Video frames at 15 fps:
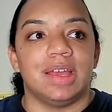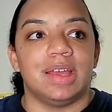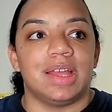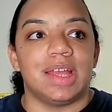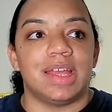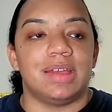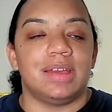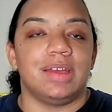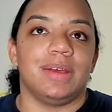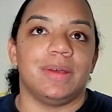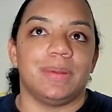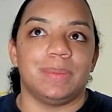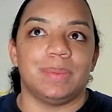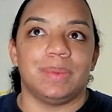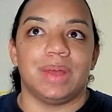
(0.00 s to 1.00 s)
and
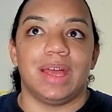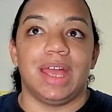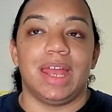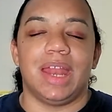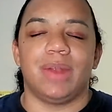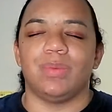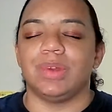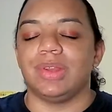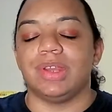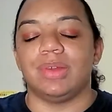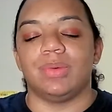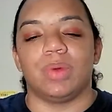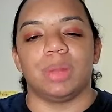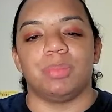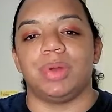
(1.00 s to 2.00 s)
I really don't
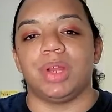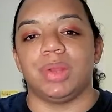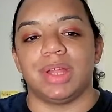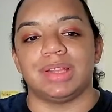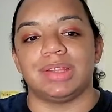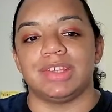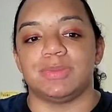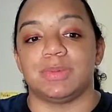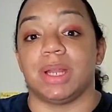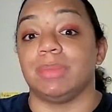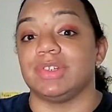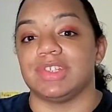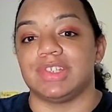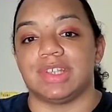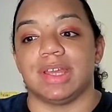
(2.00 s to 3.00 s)
want to put it like this, but I'm going
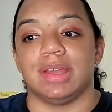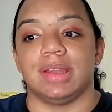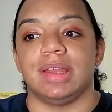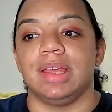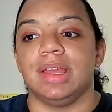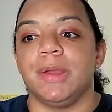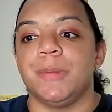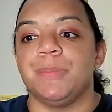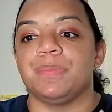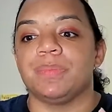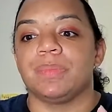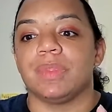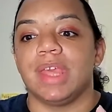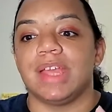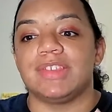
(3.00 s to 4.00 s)
to just say it.
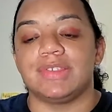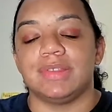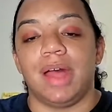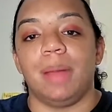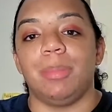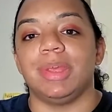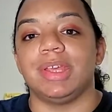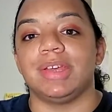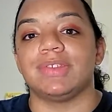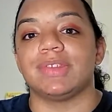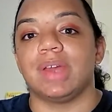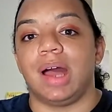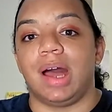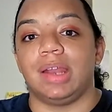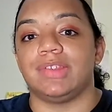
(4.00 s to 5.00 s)
It's not because
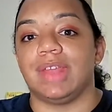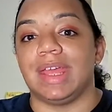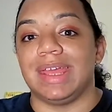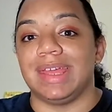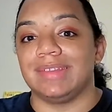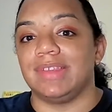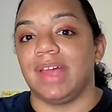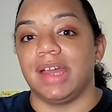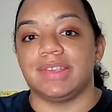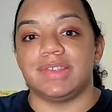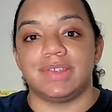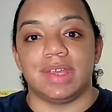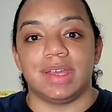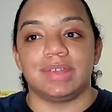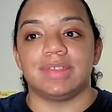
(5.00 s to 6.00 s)
God is
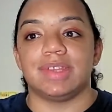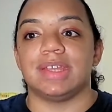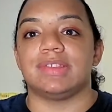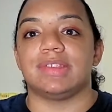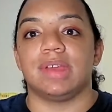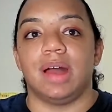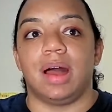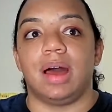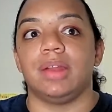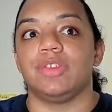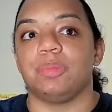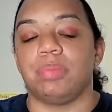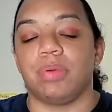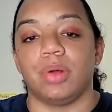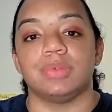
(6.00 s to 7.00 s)
anti-sex. It's God is
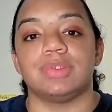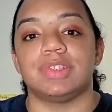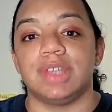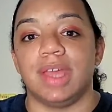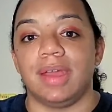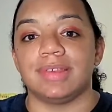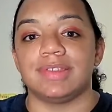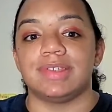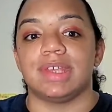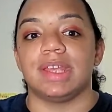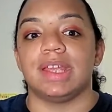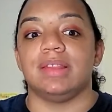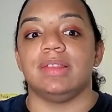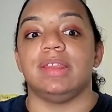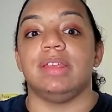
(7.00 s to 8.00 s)
pro-sex
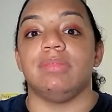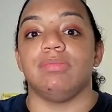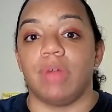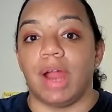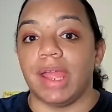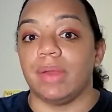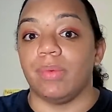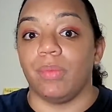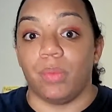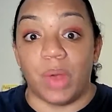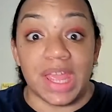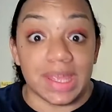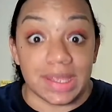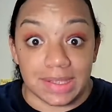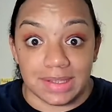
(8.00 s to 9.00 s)
in the right
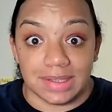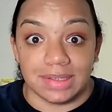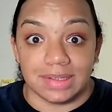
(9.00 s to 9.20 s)
way.